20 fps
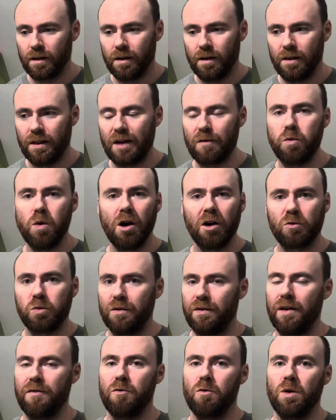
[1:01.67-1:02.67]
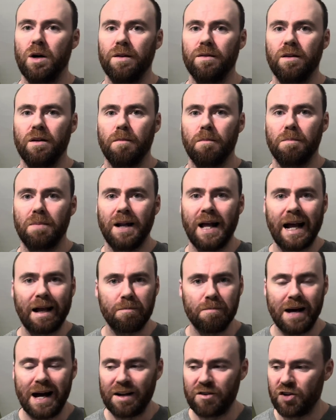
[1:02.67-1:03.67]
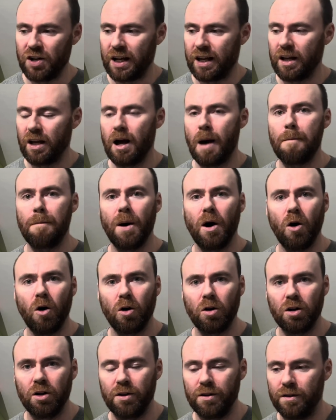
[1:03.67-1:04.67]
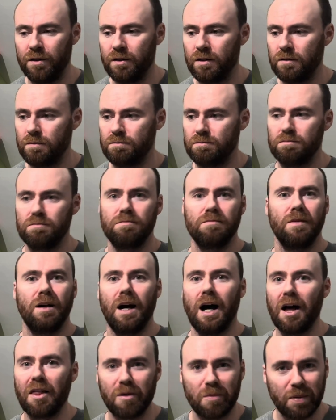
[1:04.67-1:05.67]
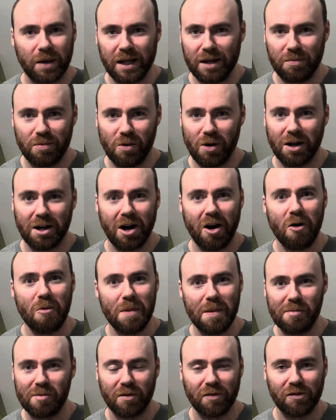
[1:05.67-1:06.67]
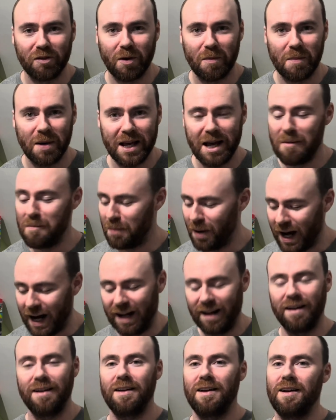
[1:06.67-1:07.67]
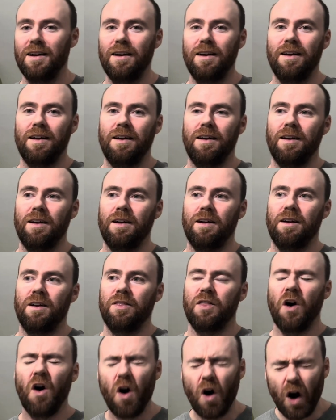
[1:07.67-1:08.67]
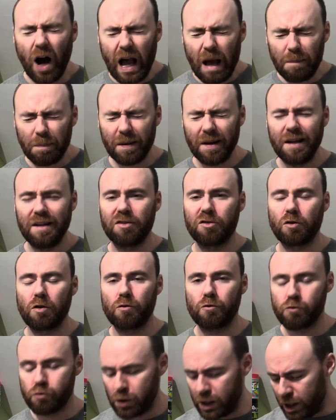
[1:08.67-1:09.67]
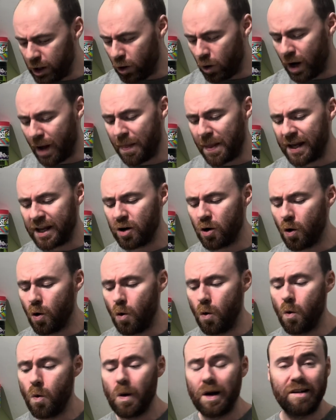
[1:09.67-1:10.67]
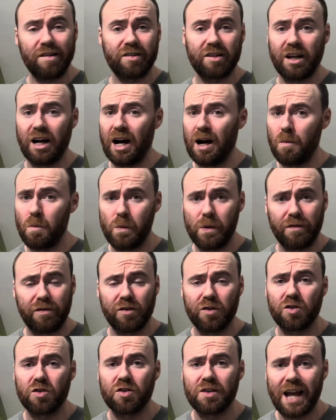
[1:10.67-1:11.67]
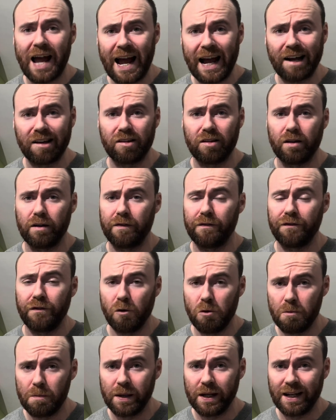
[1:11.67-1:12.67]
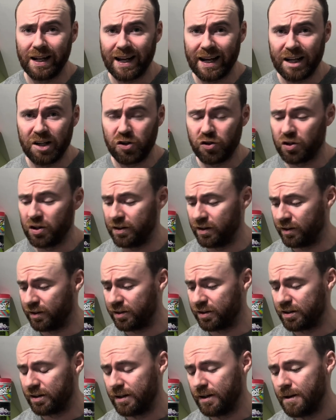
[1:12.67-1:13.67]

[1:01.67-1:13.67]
They've worked with everyone. Black Magic, Apollon, other people. I can't remember off the top of my head. But the hype is real and they always come with stacked formulations.